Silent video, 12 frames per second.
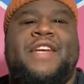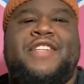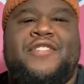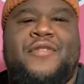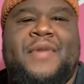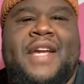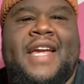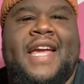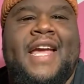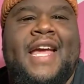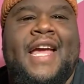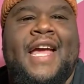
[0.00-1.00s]
sure we
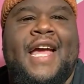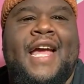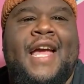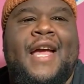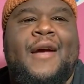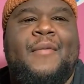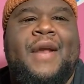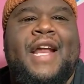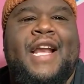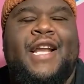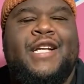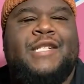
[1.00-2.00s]

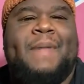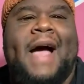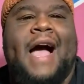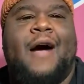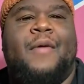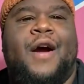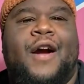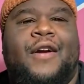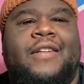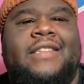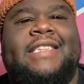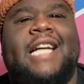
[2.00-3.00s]
didn't lose
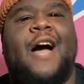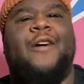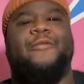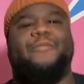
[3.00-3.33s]
power. So,